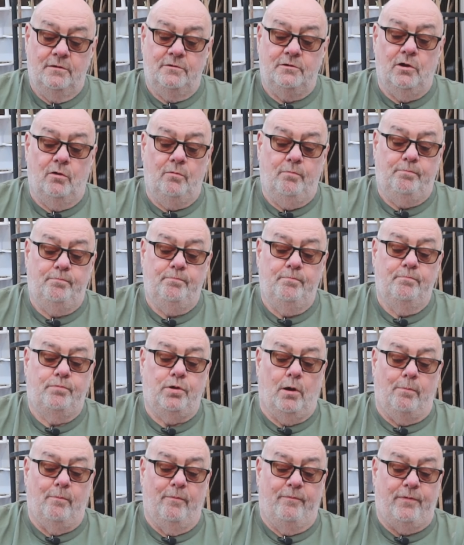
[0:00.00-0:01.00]
No
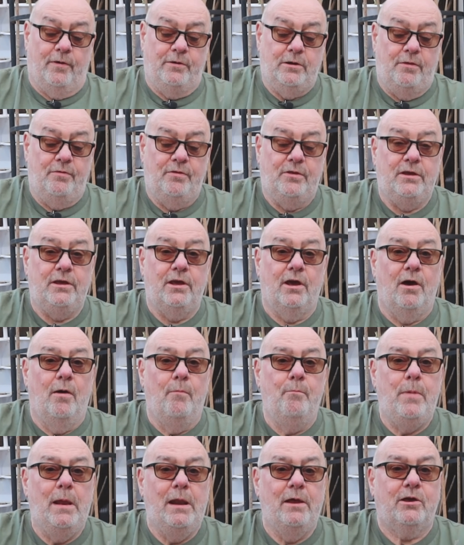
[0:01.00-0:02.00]
problem finding the
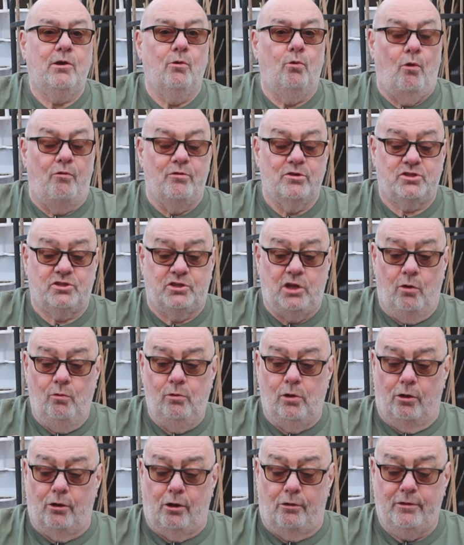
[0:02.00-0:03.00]
umbilical or the
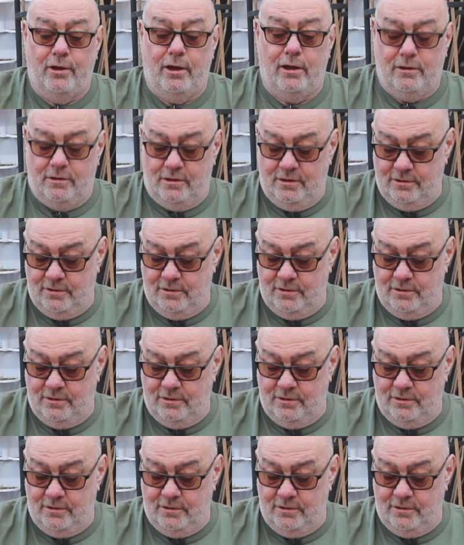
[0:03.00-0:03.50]
stolon on that.